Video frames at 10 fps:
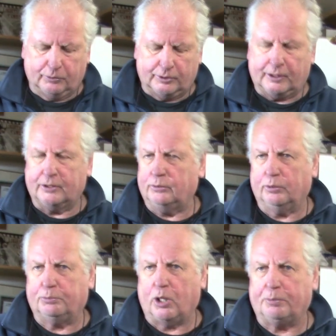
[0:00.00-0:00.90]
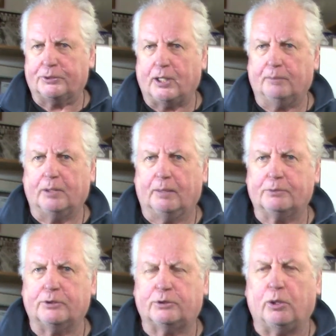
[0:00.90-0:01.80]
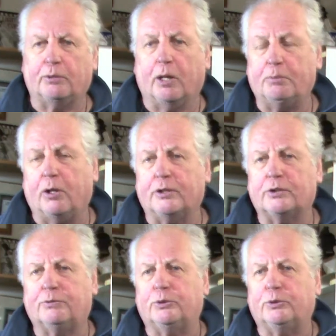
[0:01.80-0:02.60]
didn't do a proper time lapse. So I bought this for